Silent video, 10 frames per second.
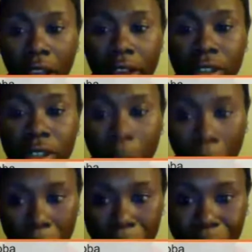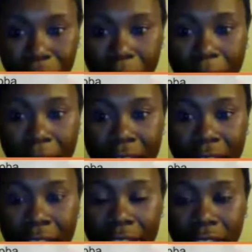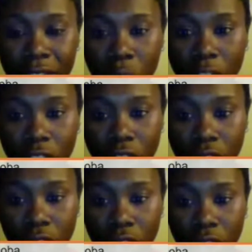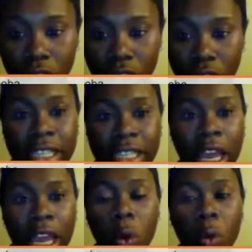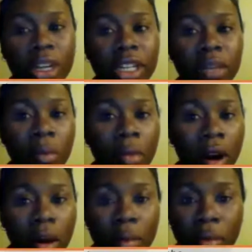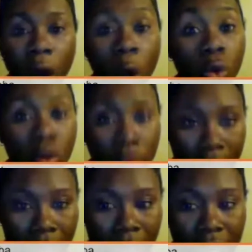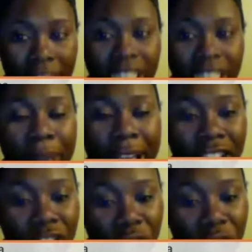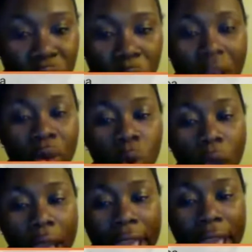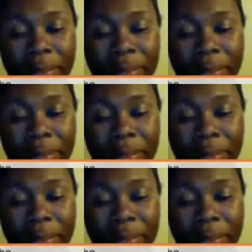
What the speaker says: So, my next question is, which mom or woman inspires you and why?